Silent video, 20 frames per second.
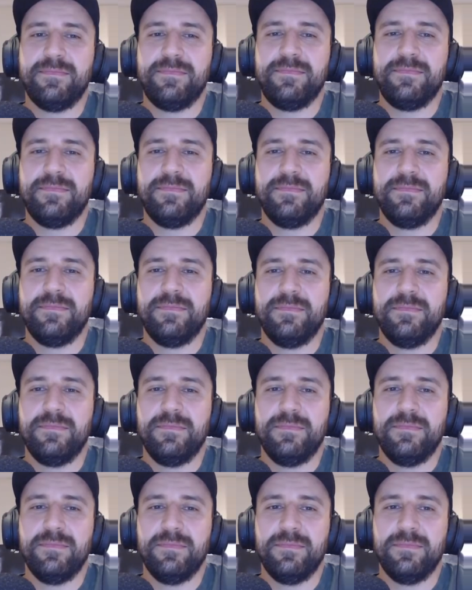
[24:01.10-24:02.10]

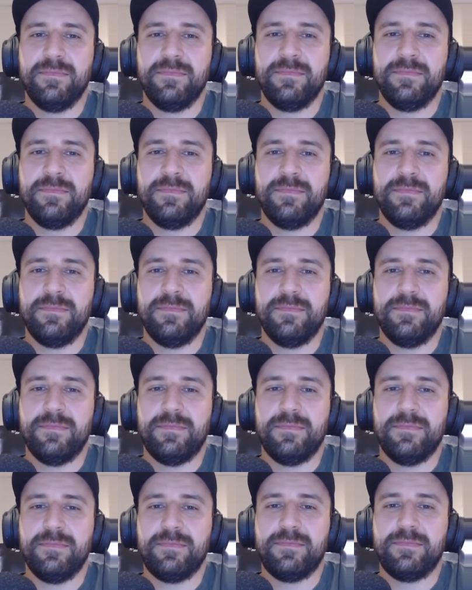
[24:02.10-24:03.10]

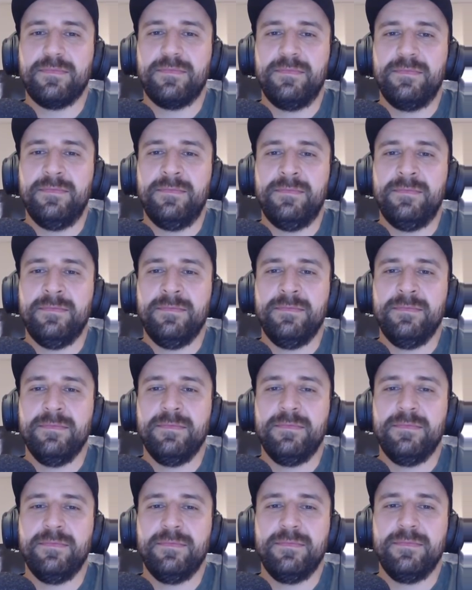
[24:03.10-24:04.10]

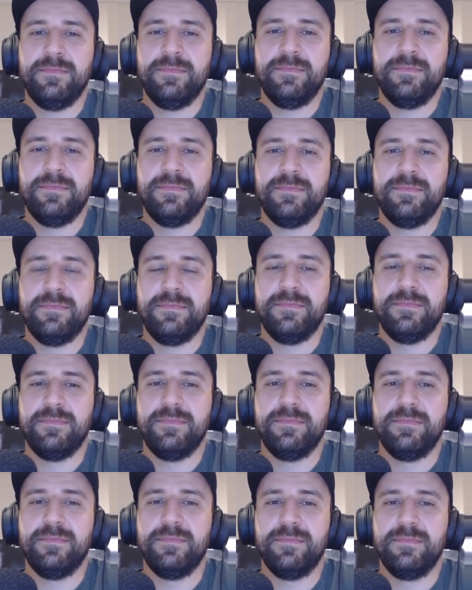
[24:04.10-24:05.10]

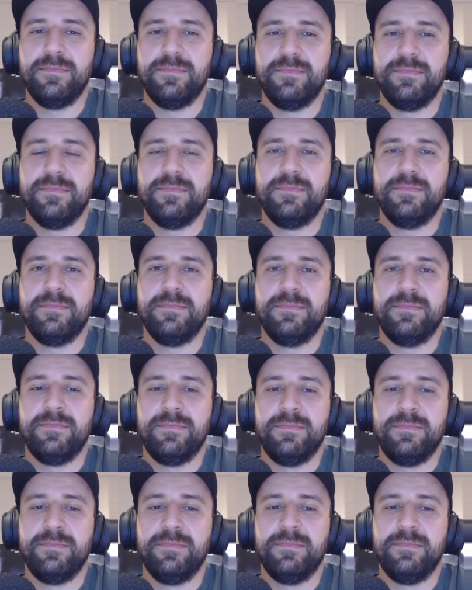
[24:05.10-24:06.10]

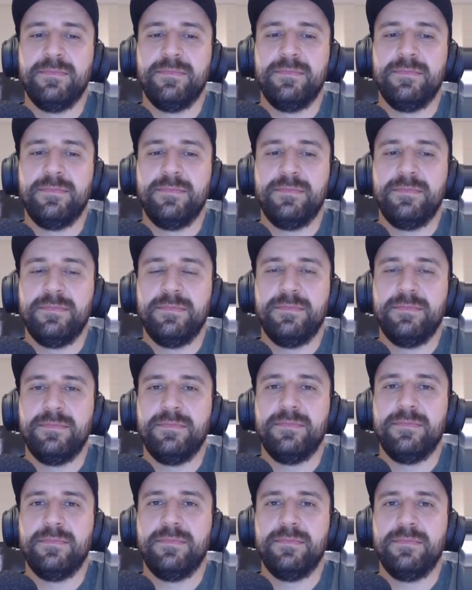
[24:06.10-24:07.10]

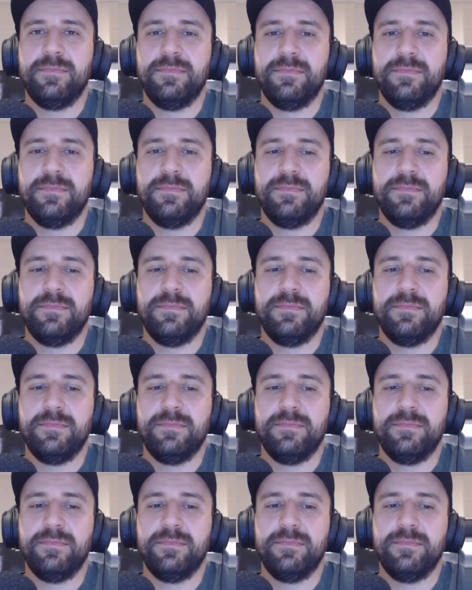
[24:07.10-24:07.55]
This person isn't speaking.